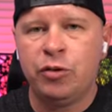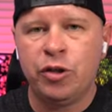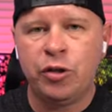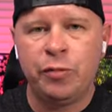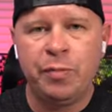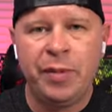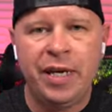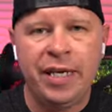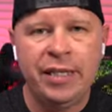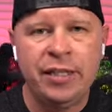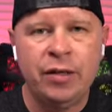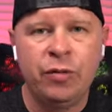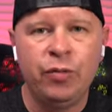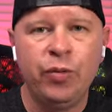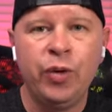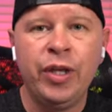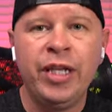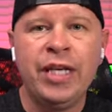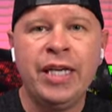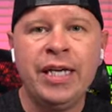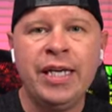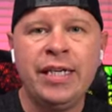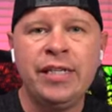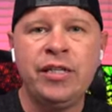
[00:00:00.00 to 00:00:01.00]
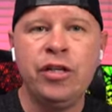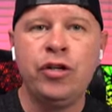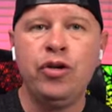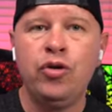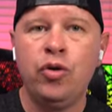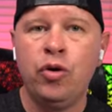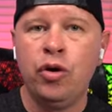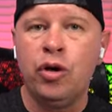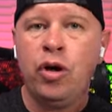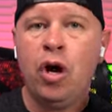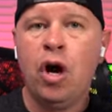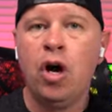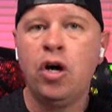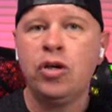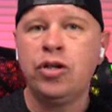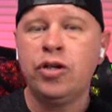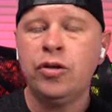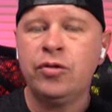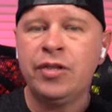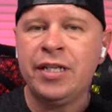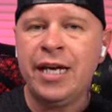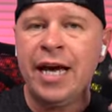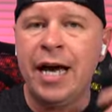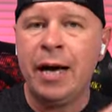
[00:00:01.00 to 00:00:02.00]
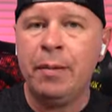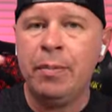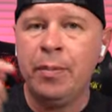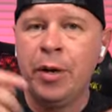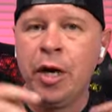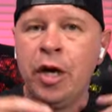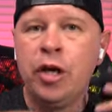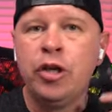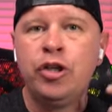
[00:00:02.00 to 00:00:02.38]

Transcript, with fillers: which makes it really easy. You can also tap